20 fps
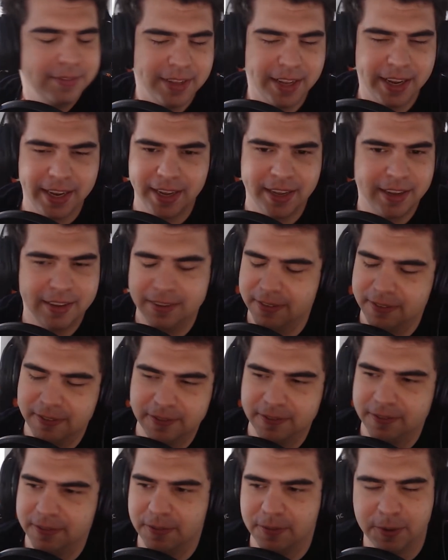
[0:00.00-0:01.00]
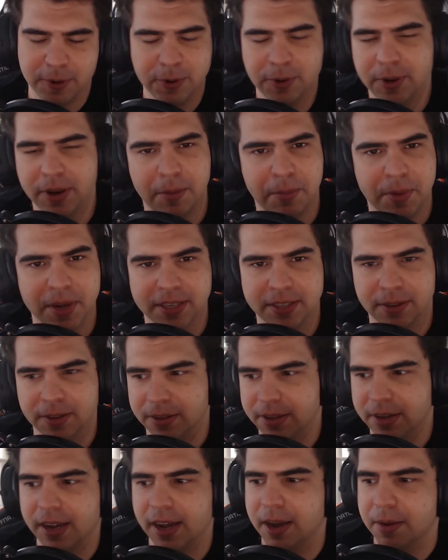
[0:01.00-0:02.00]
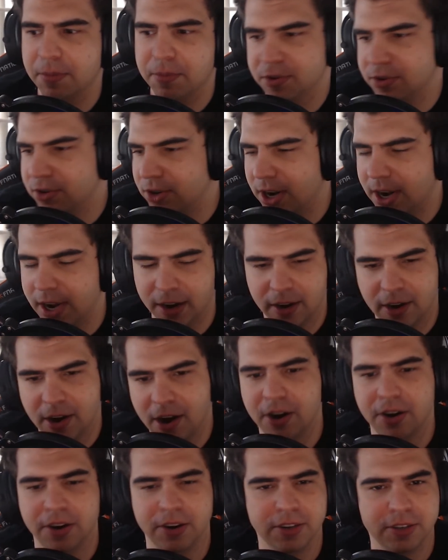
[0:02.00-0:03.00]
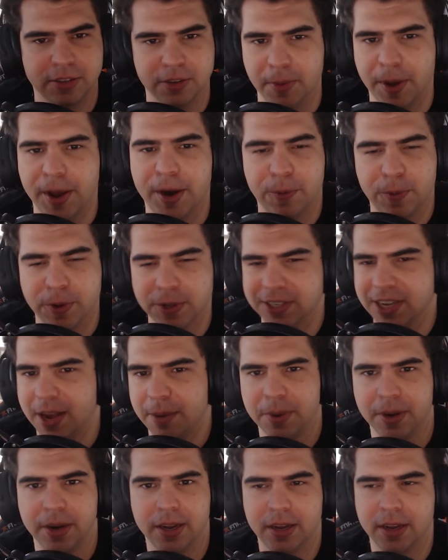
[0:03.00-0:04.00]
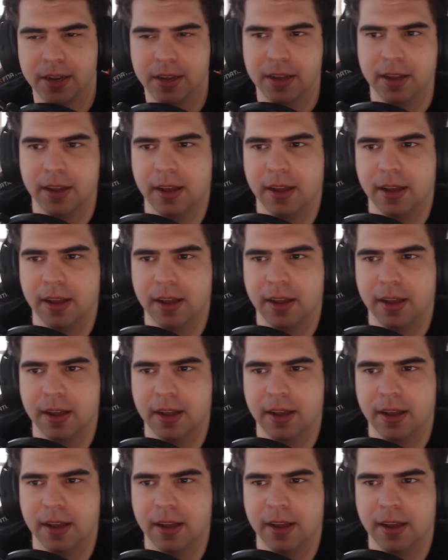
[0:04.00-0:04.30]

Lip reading: Like, we're doing our best all the time. We're trying our hardest, no matter what's happening.